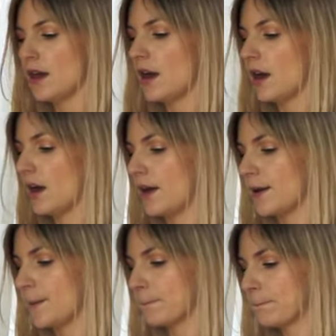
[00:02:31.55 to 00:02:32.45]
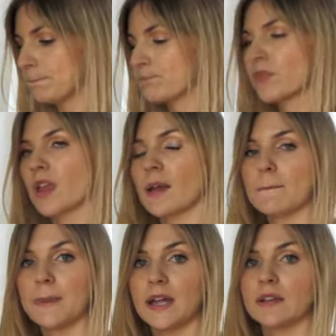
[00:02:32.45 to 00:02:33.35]

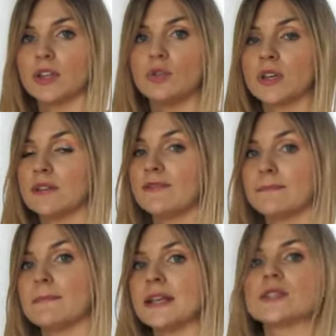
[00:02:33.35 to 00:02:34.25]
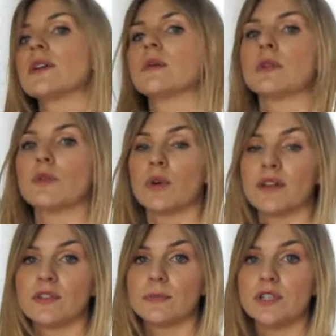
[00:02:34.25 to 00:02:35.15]
But you can mess around with whatever
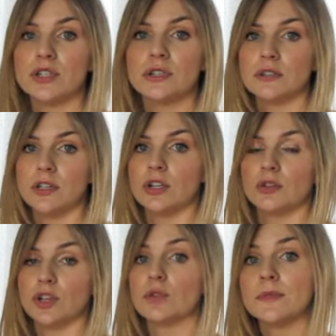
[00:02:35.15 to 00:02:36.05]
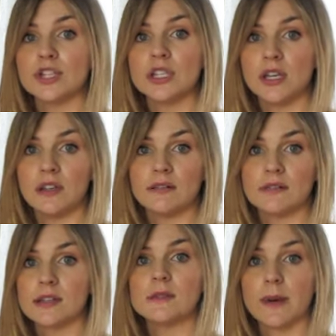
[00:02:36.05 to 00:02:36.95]
your machine
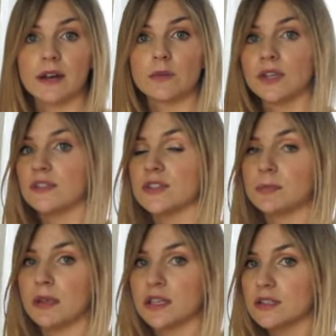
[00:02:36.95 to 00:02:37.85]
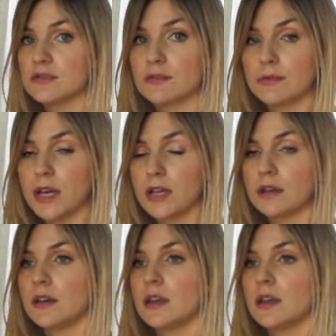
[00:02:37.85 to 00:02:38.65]
does better with. If it's polyester thread,